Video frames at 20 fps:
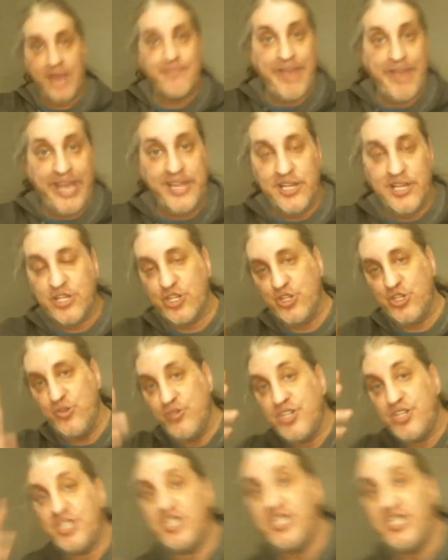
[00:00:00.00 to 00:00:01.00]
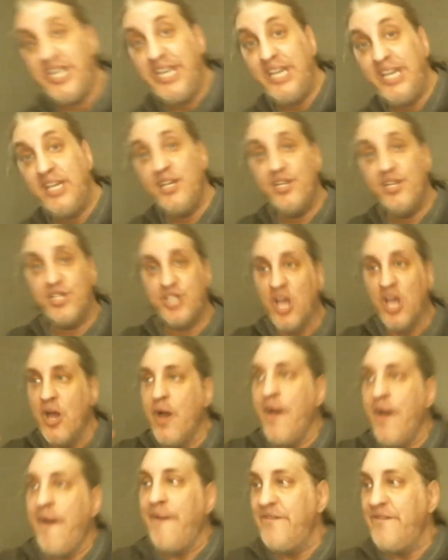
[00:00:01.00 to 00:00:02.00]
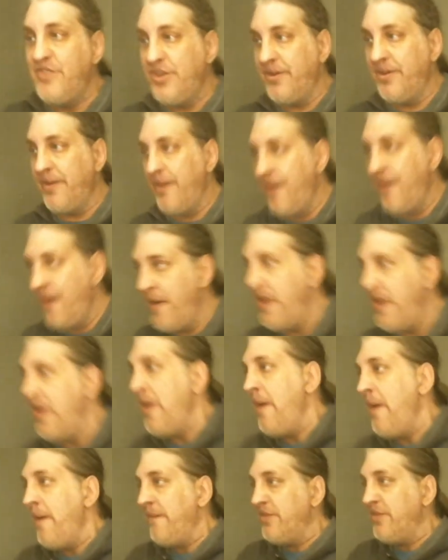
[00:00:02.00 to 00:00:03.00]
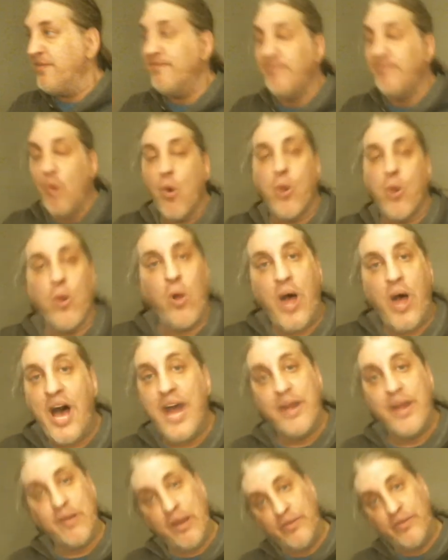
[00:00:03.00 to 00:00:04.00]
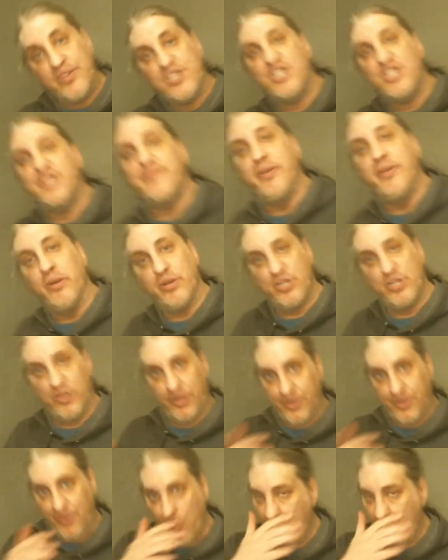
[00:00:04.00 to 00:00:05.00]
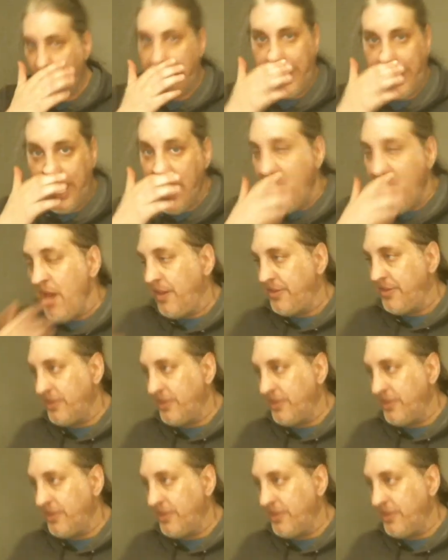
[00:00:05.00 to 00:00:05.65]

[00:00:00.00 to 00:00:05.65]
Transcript: managed to seize the moral high ground, the spiritual authority, the